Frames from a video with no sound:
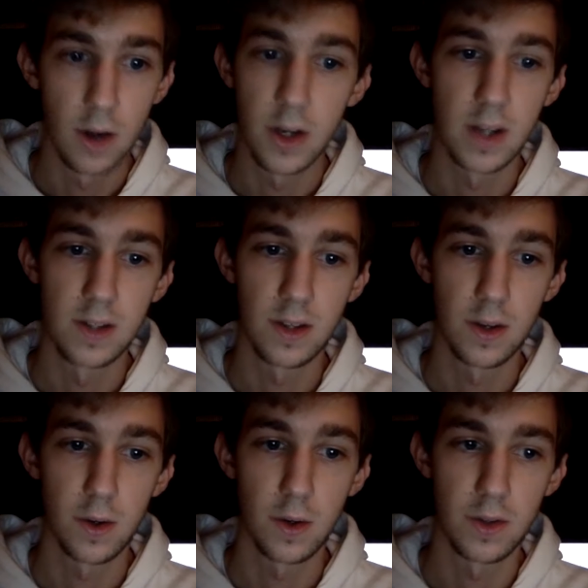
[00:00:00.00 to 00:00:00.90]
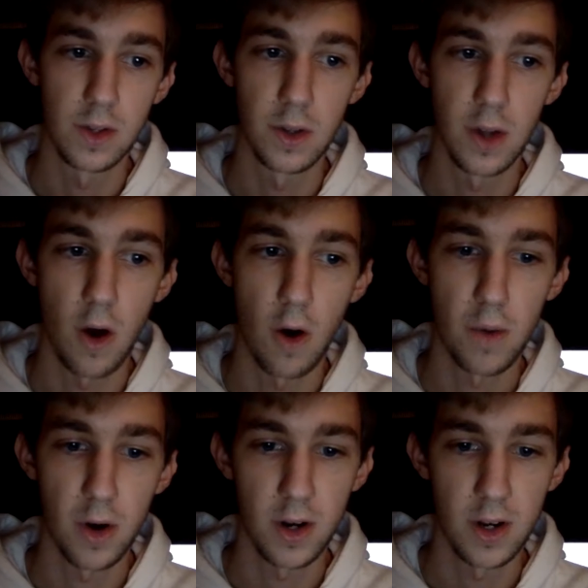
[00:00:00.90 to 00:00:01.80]
Okay, so the
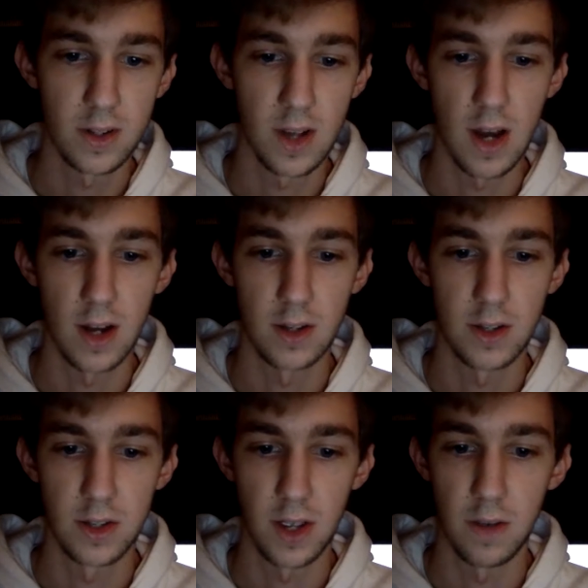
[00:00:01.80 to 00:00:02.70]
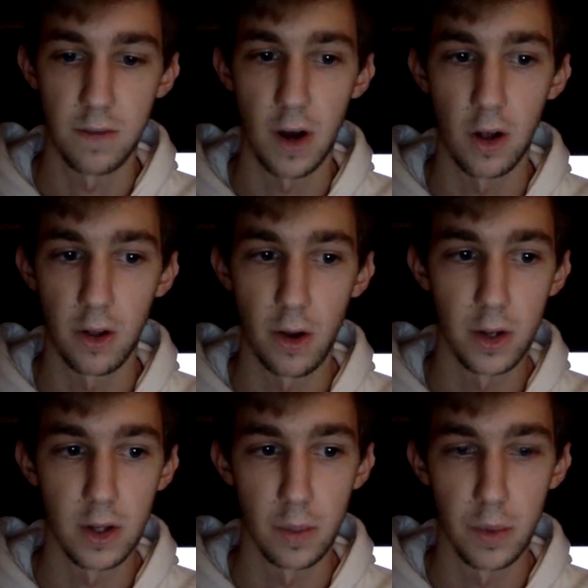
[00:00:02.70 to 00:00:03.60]
homework is kind of just like you follow along in
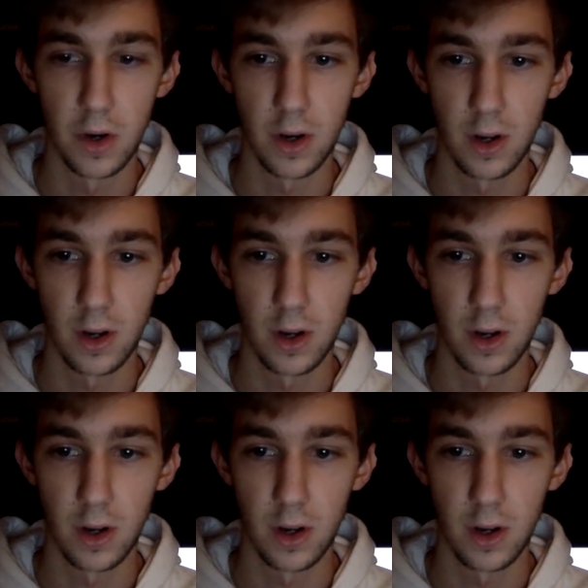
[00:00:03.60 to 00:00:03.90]
the book